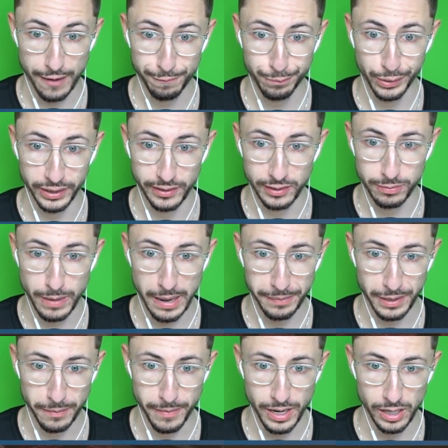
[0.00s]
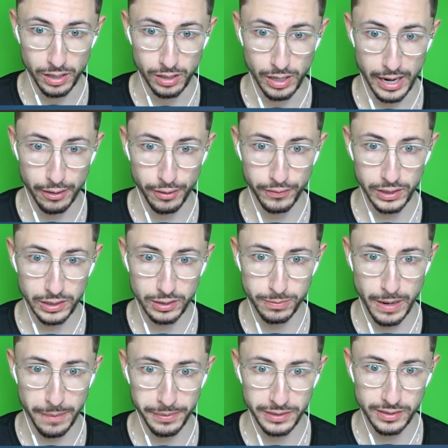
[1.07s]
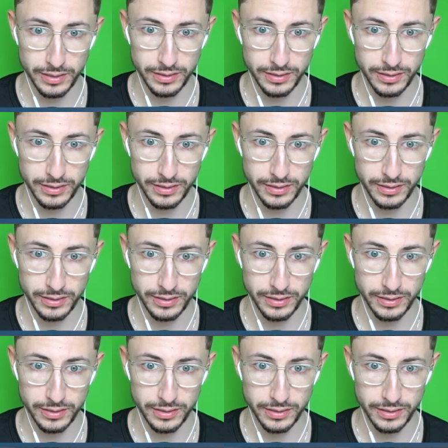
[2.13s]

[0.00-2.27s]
I haven't played this map in a minute. I don't even think this map